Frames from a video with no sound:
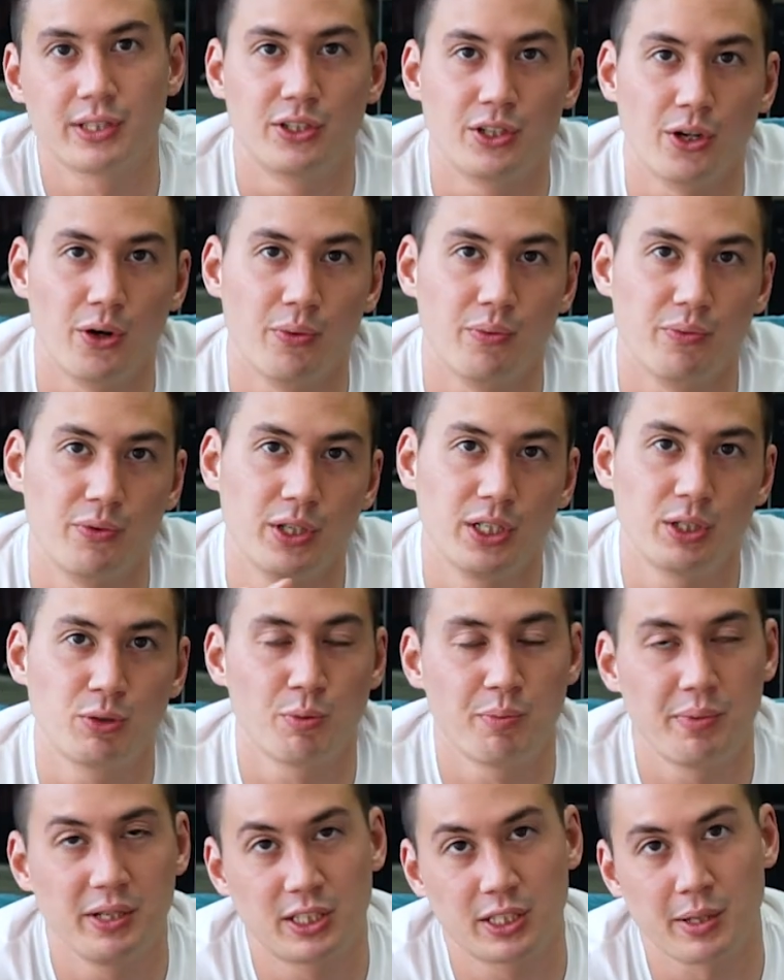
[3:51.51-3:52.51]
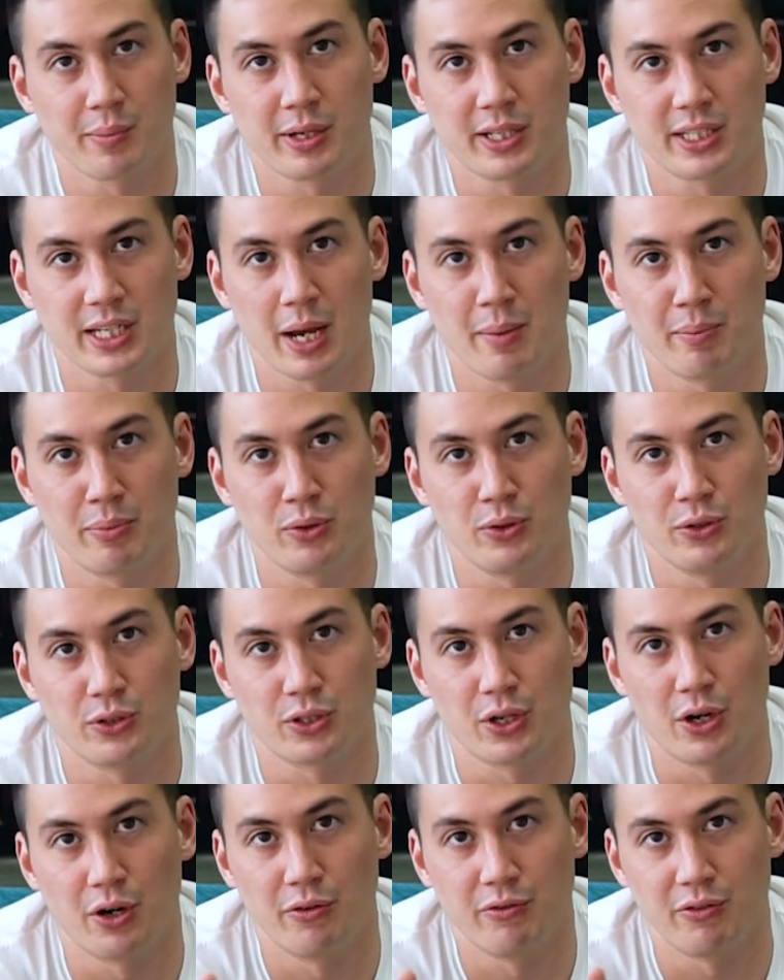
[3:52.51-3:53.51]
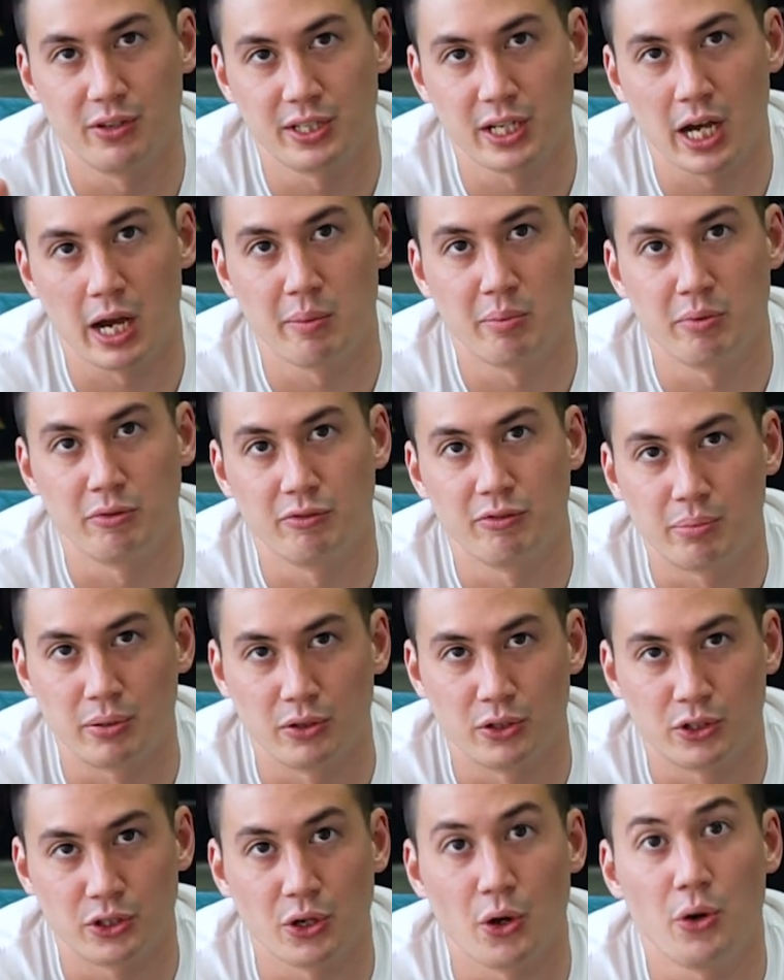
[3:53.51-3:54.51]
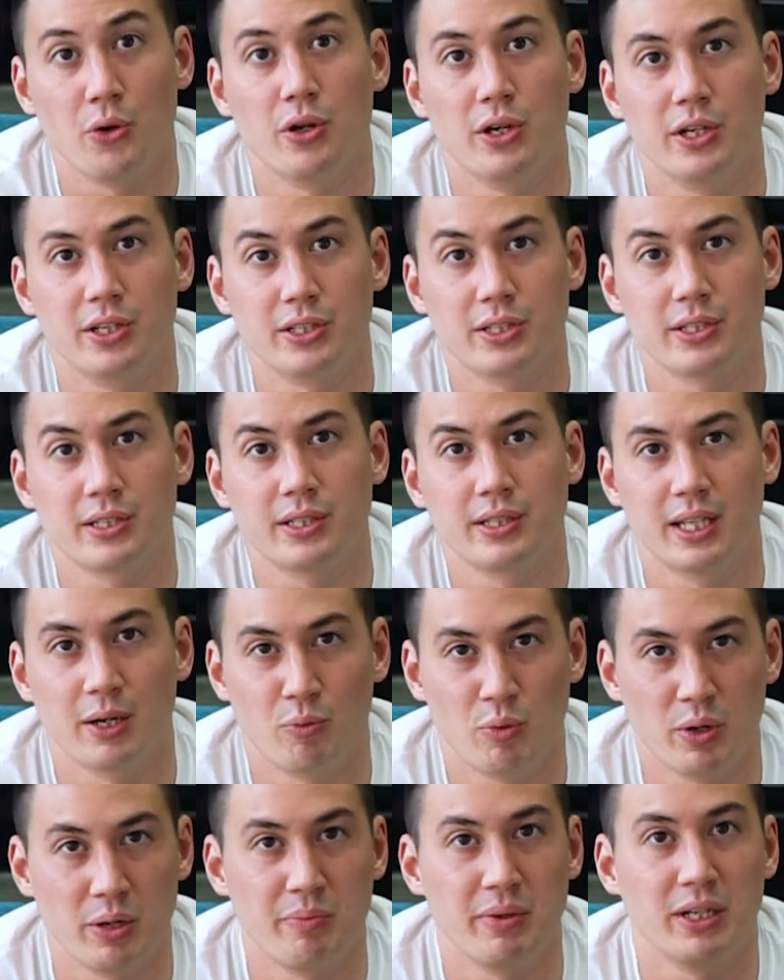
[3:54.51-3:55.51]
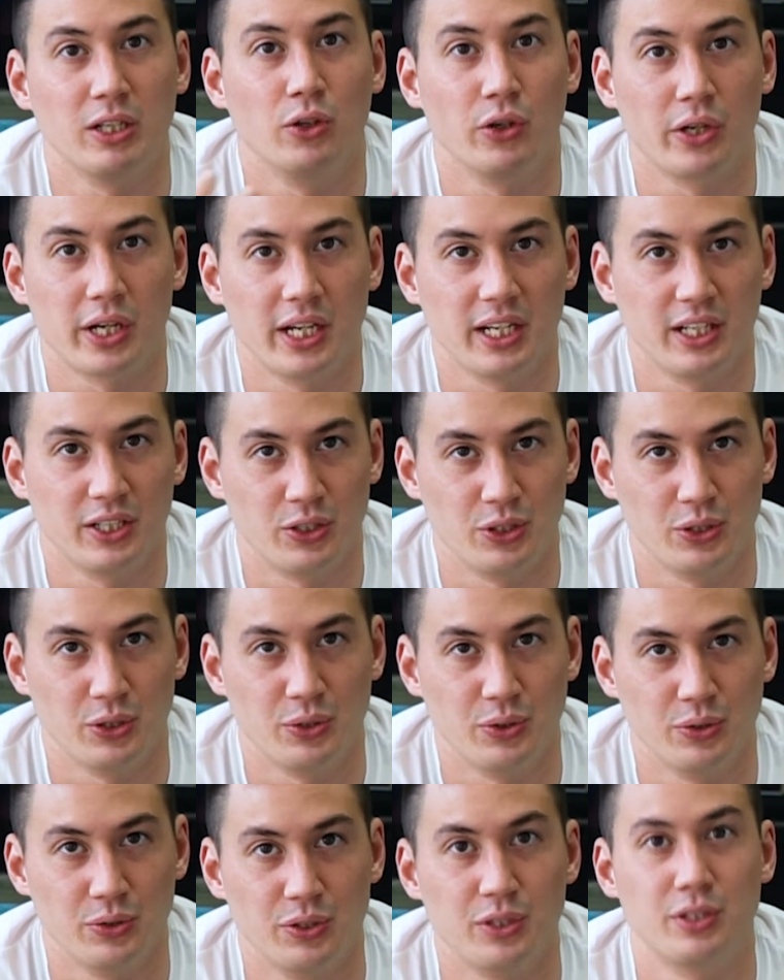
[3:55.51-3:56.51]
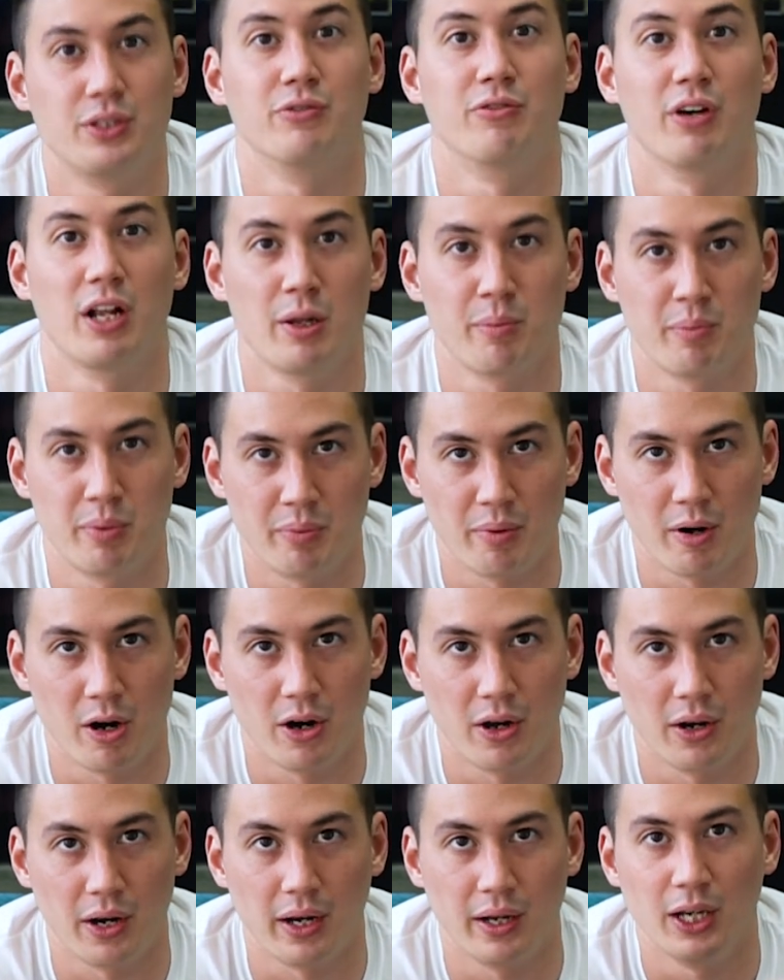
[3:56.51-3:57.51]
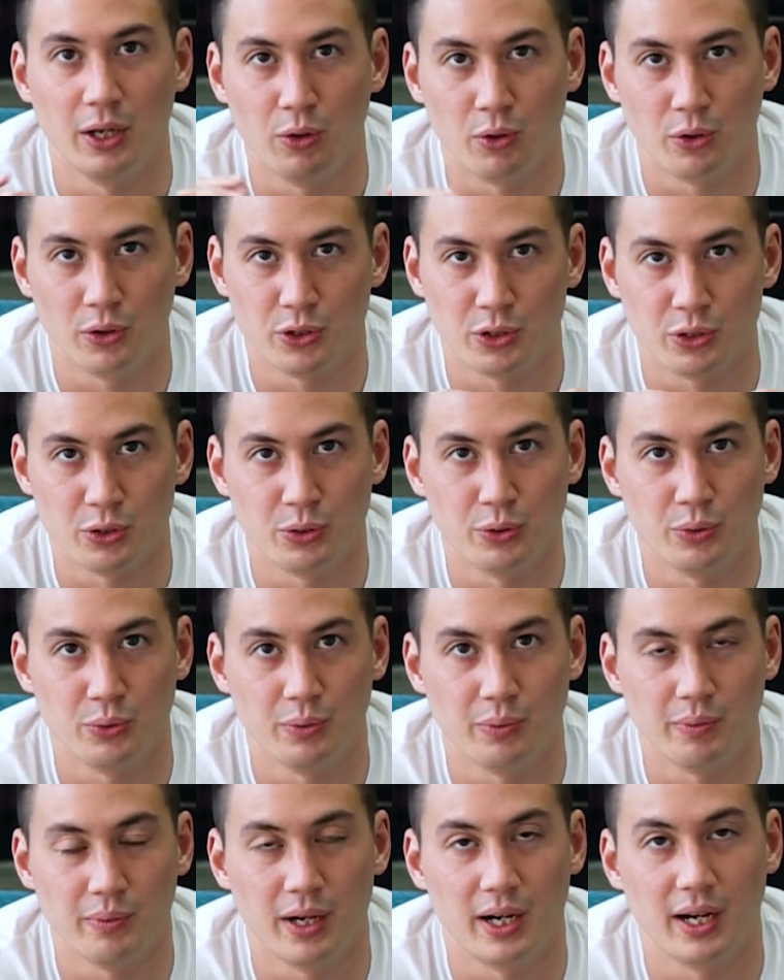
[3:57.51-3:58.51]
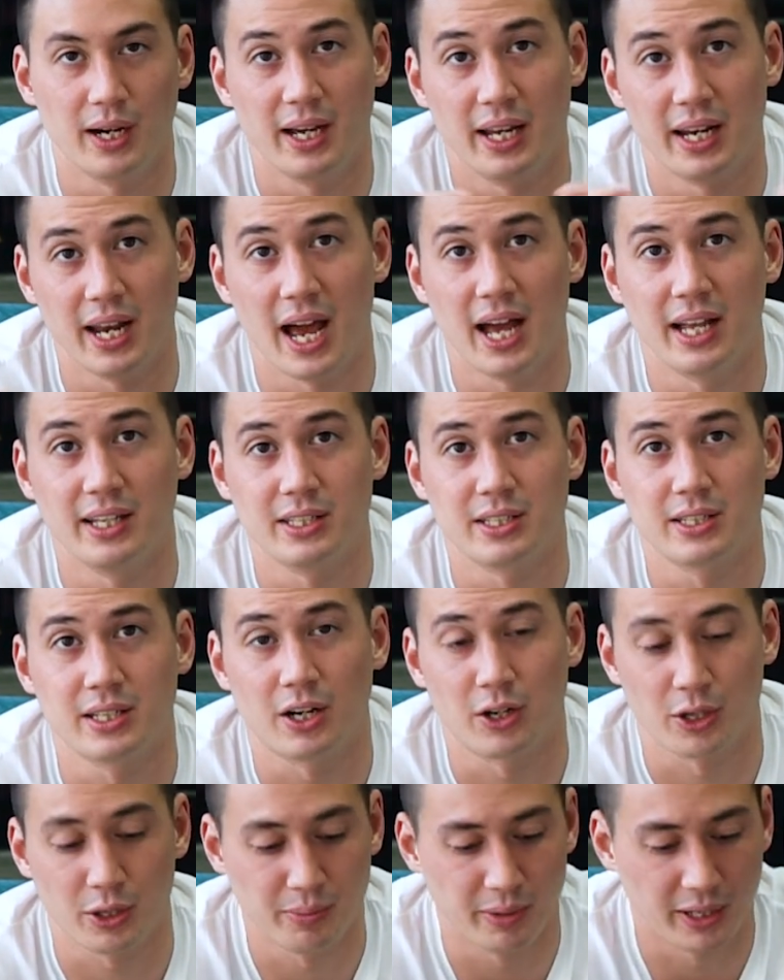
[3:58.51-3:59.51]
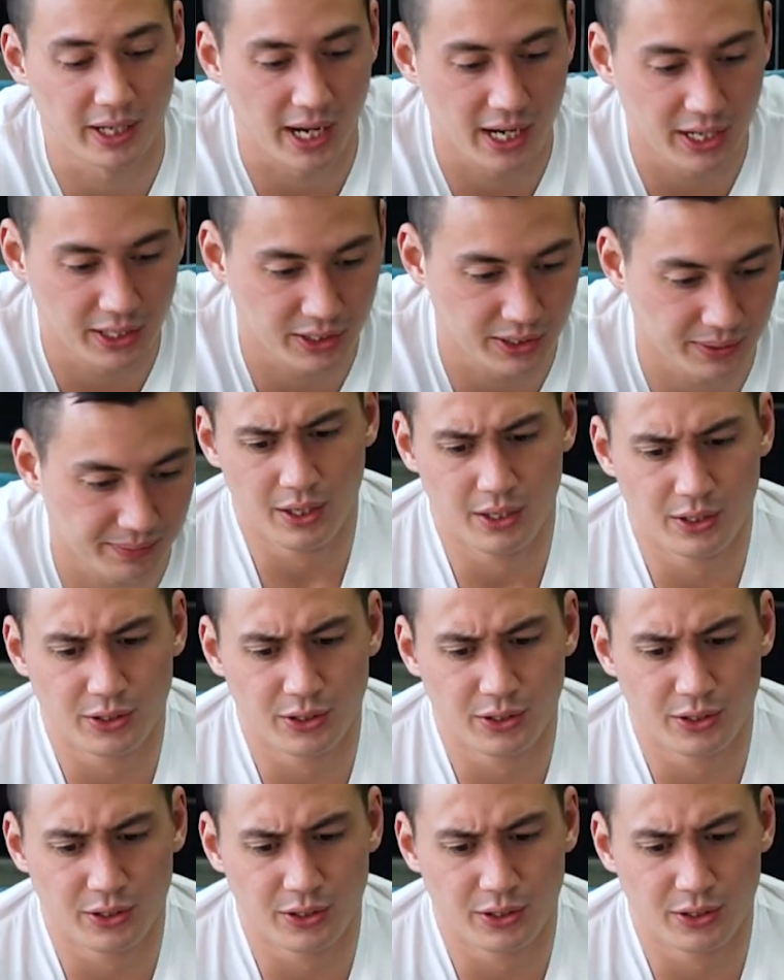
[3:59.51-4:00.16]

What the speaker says: So these would be some examples of the type of personas that we'd be looking to develop upon in order to enhance our communication.